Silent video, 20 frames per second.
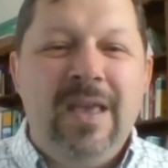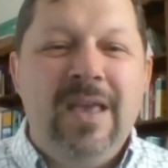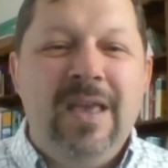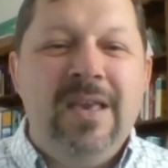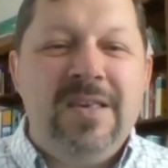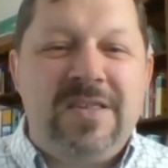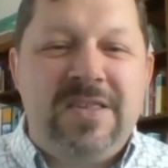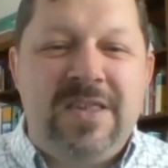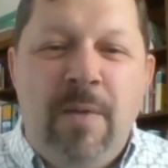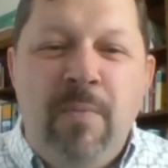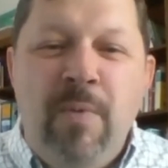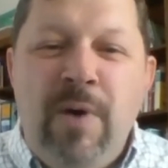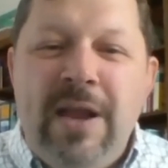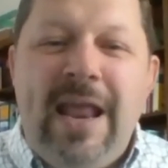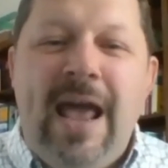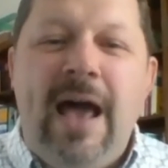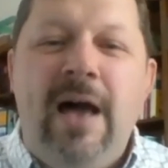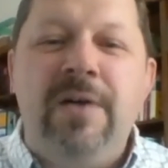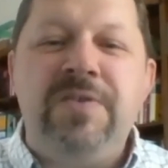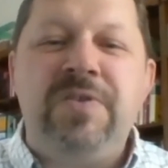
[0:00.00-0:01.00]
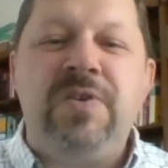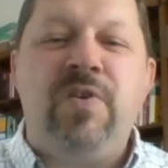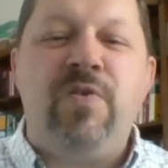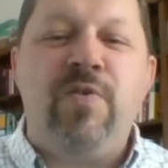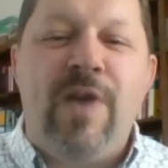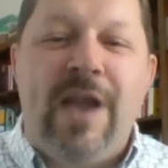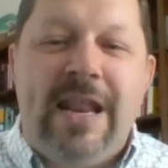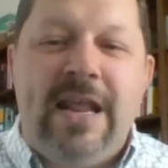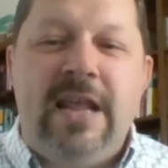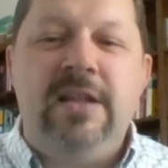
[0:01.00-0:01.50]
Someone else
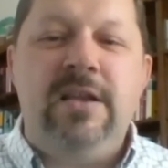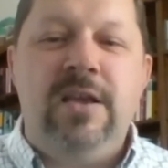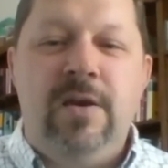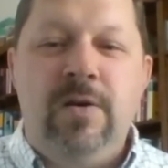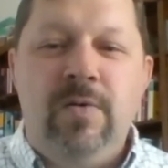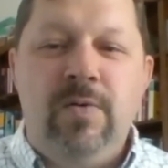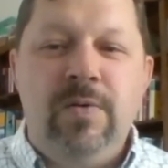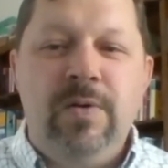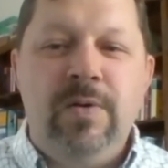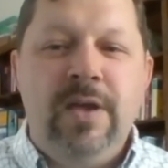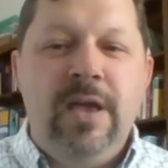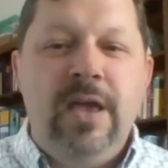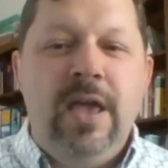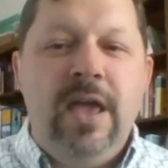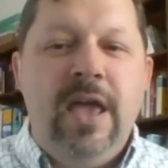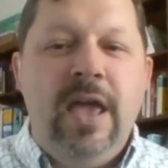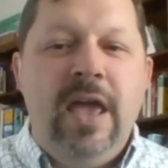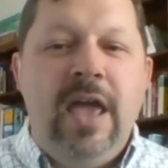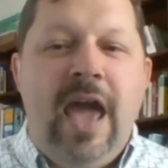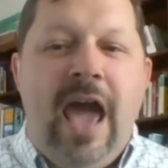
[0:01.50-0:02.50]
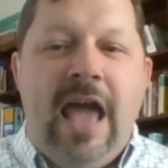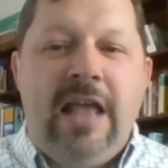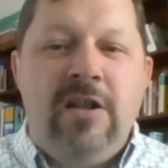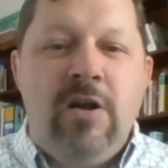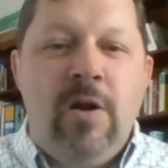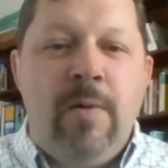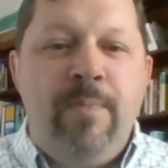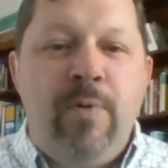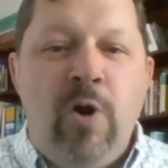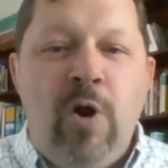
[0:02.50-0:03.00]
created you, and
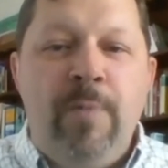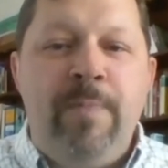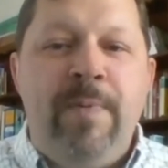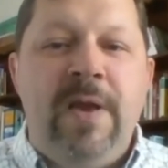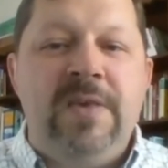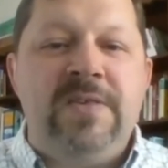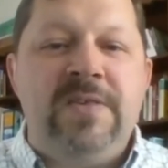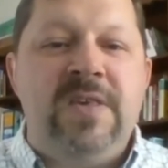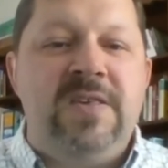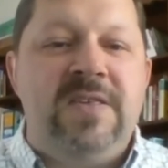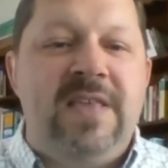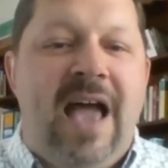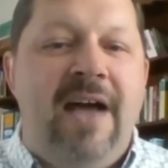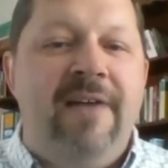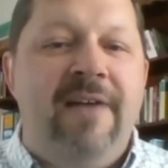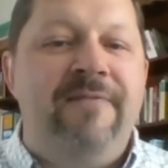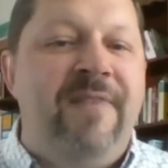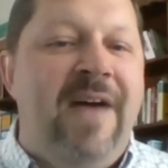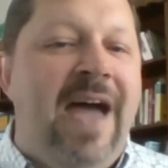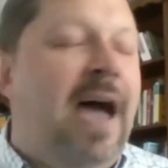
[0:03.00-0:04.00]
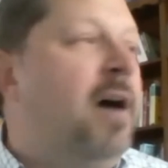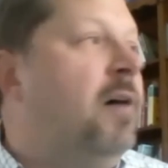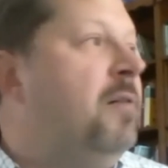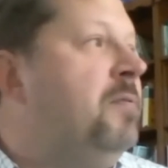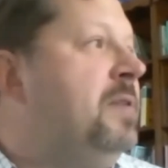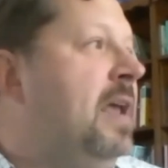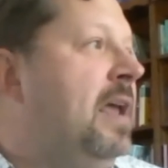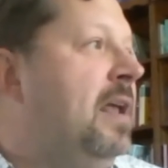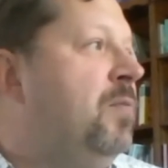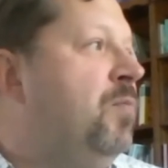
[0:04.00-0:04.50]
your purpose is not
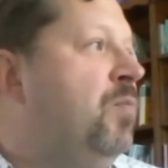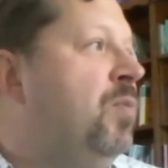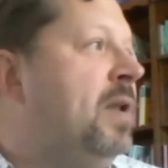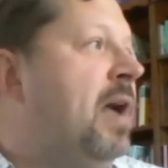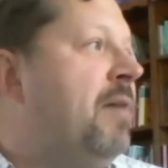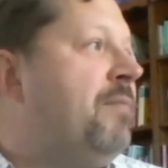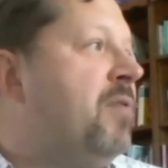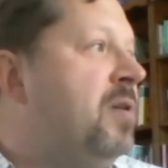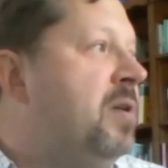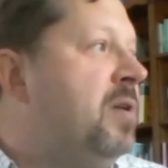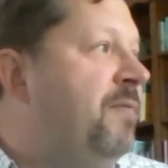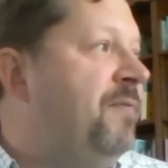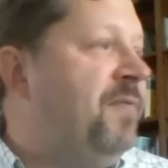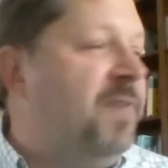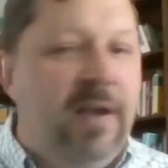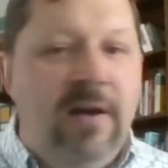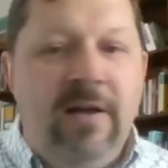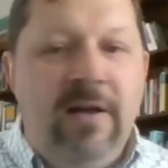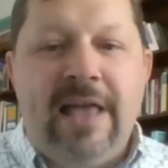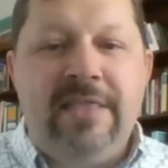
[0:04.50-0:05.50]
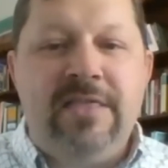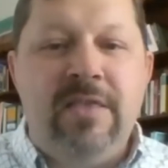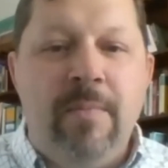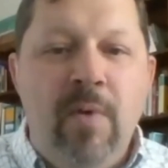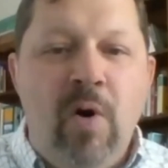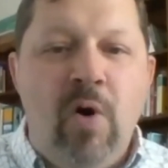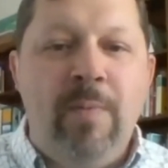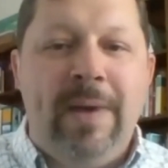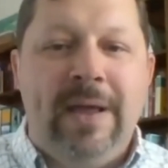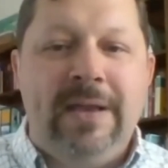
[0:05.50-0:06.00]
found in whatever you feel at the
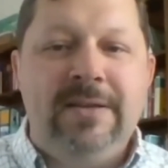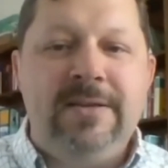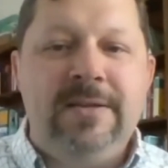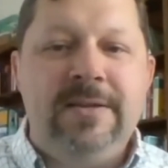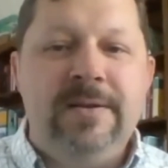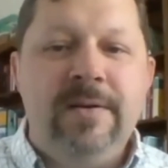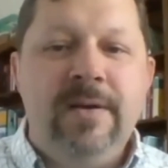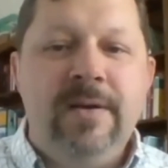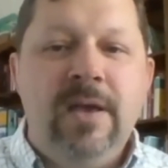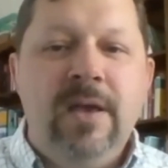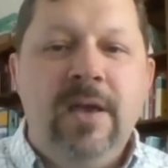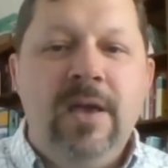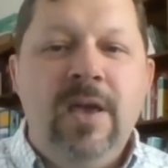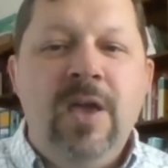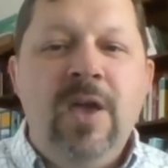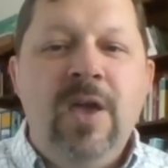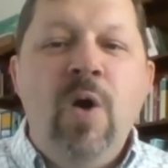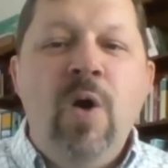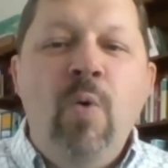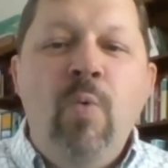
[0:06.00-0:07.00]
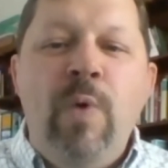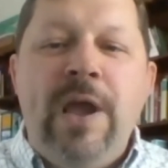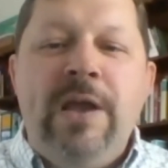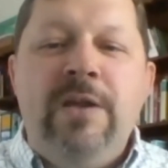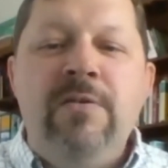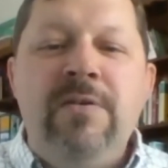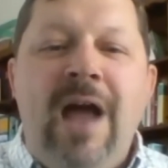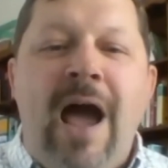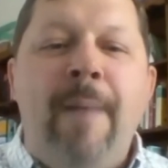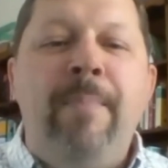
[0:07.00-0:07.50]
moment. We
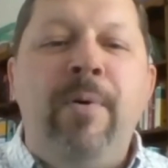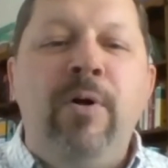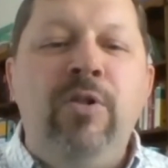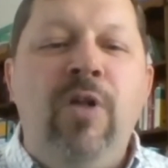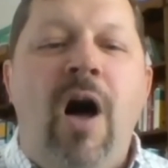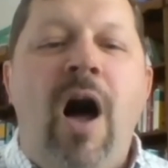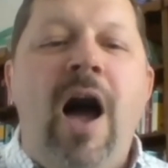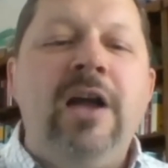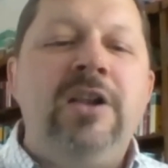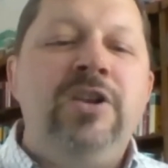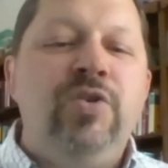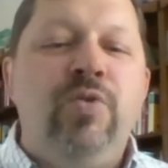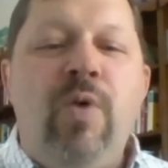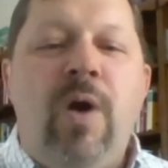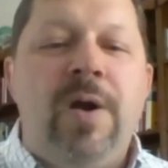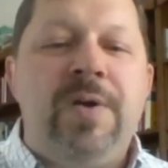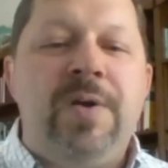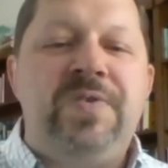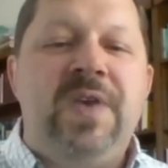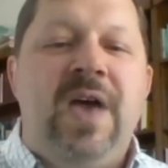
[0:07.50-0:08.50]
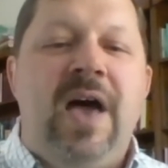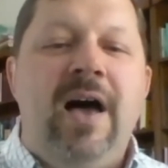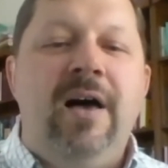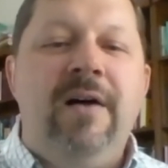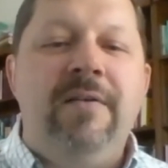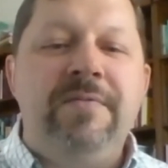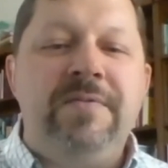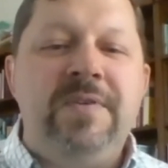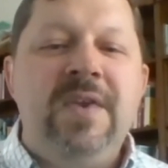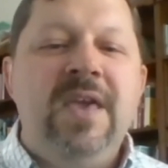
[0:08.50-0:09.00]
do not belong to
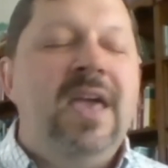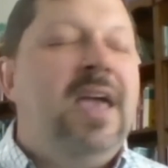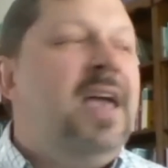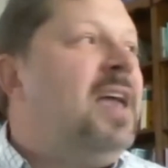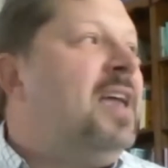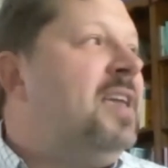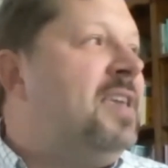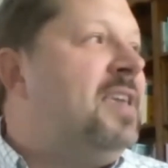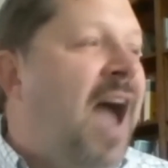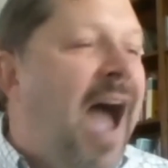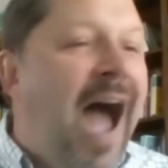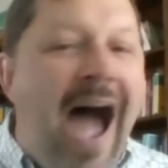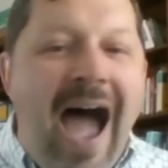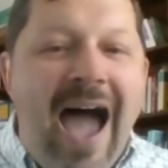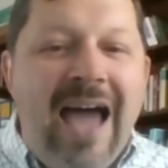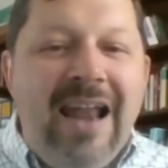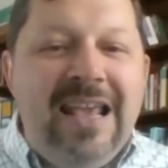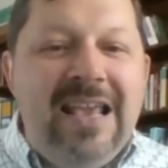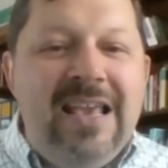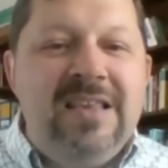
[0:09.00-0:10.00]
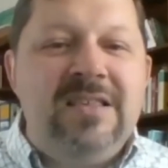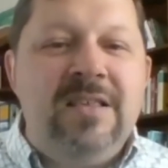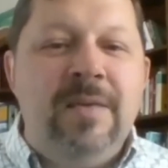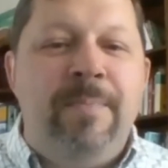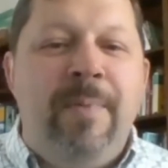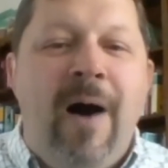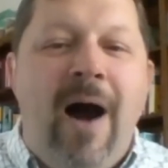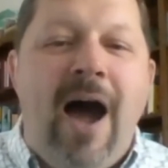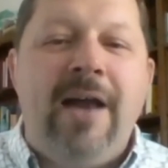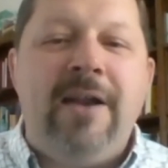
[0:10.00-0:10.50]
ourselves. God is the
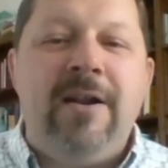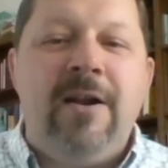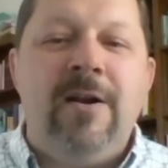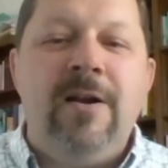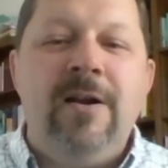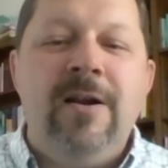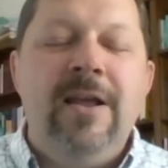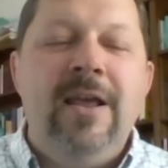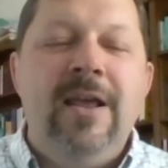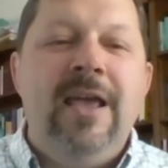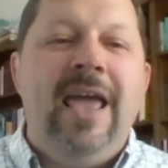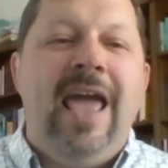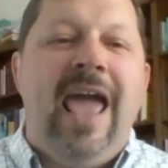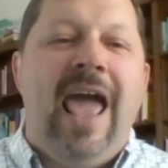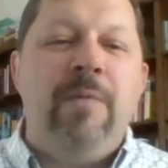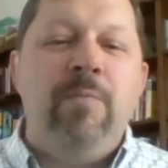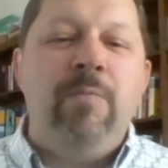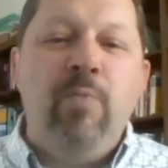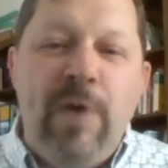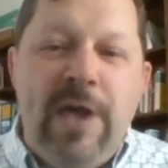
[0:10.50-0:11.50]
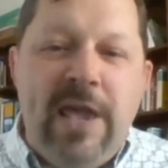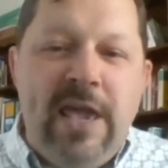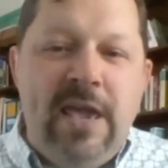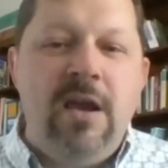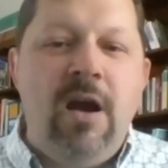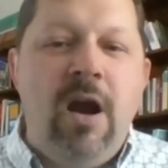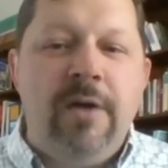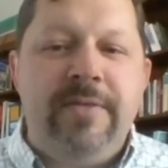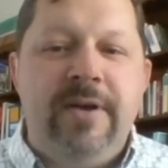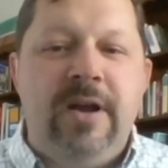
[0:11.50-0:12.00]
potter, and
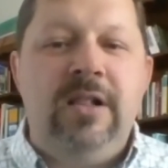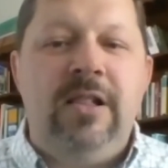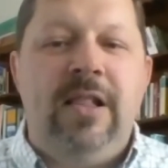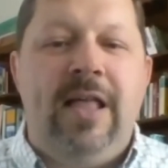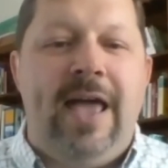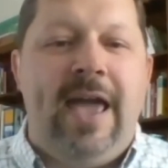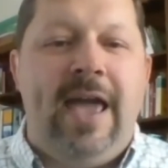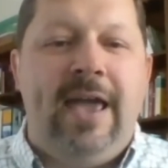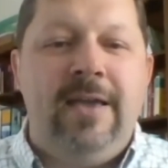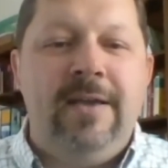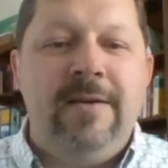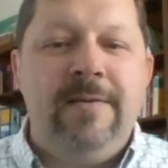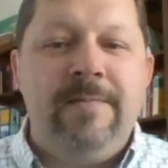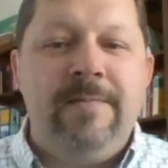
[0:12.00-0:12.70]
we are the clay.